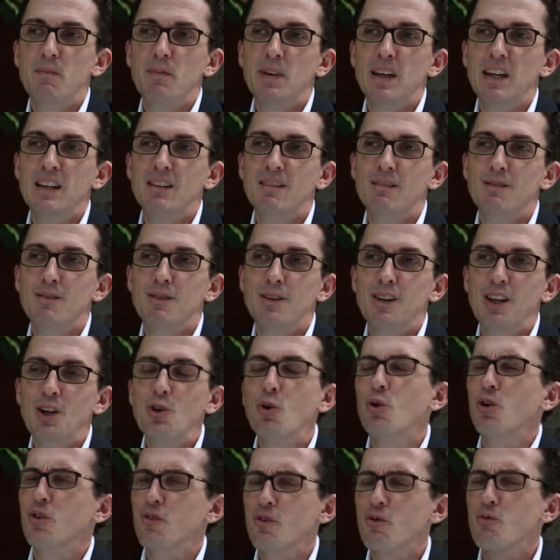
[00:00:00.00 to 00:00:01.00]
in
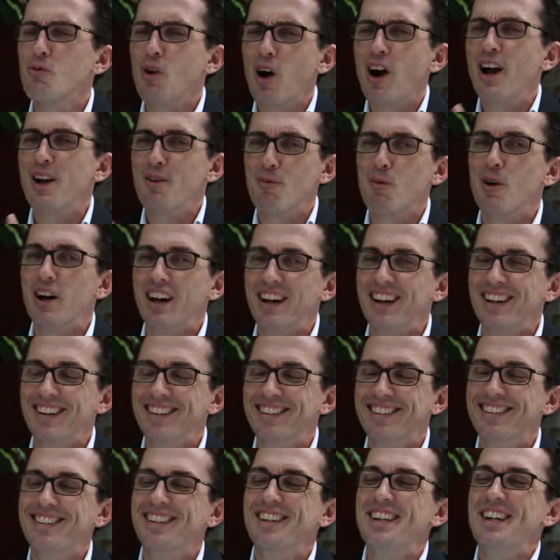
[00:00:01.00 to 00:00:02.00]
all of the right
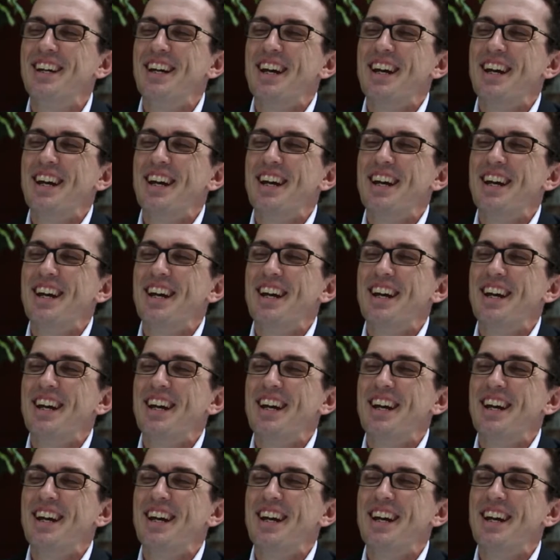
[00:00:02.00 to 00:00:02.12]
ways.